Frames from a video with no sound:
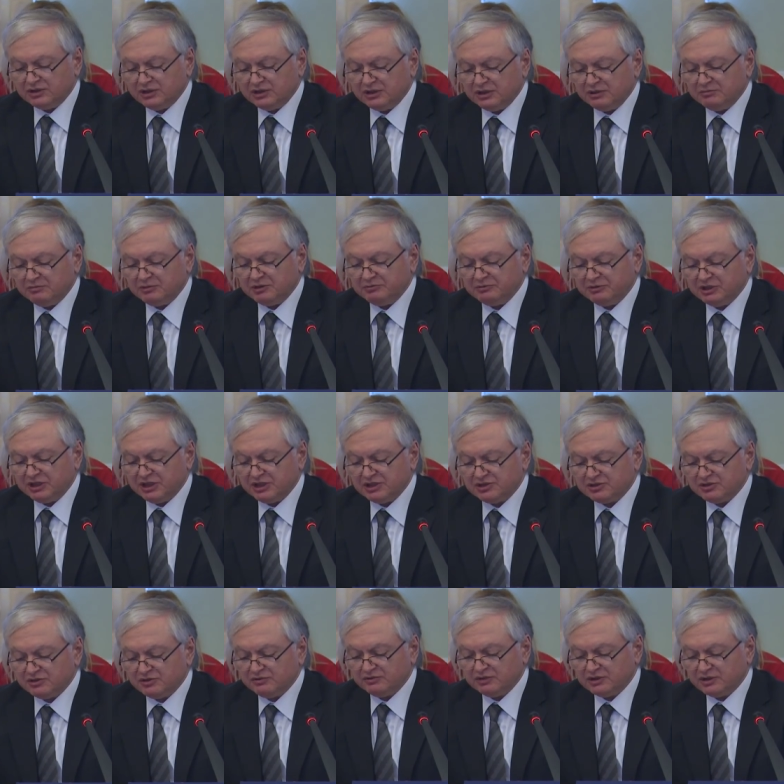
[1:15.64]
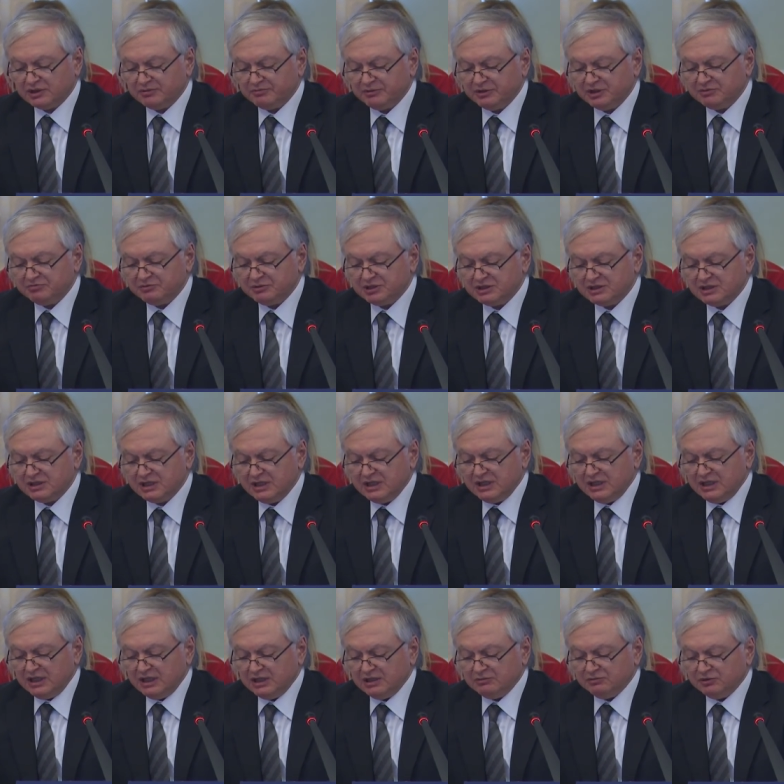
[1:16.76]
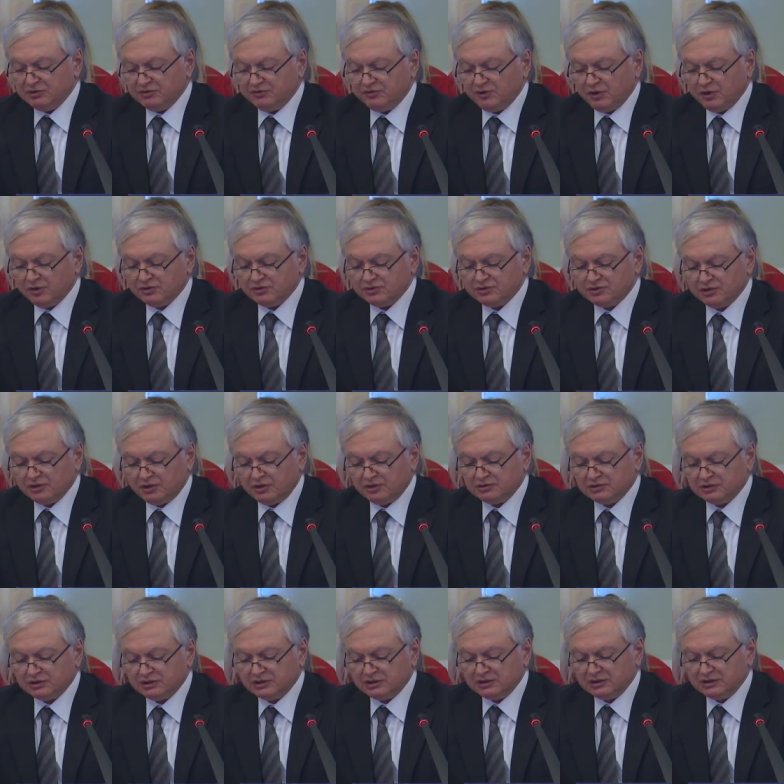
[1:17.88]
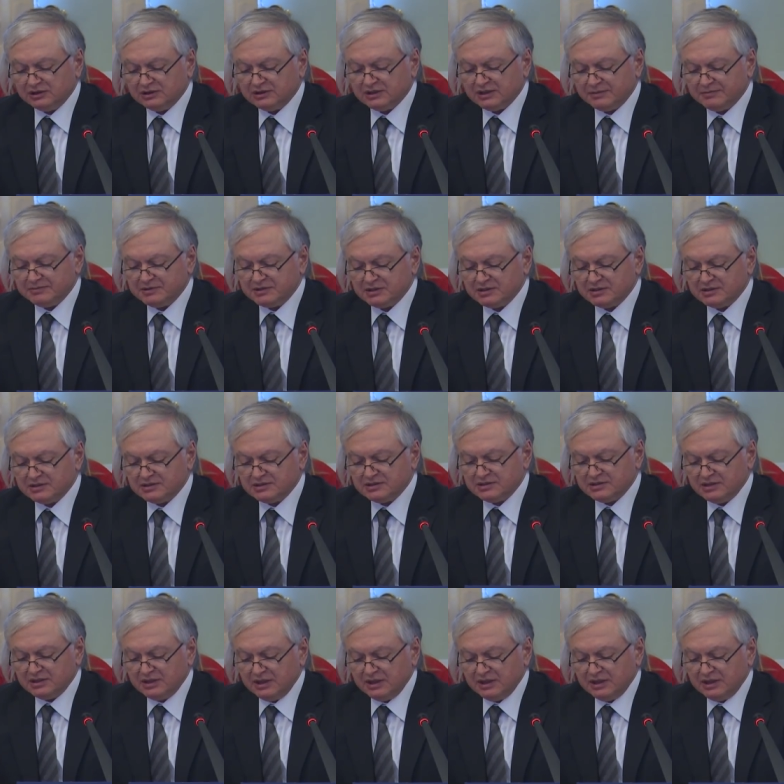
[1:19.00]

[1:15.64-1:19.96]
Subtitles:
the implementation of the commitments and will focus on the substance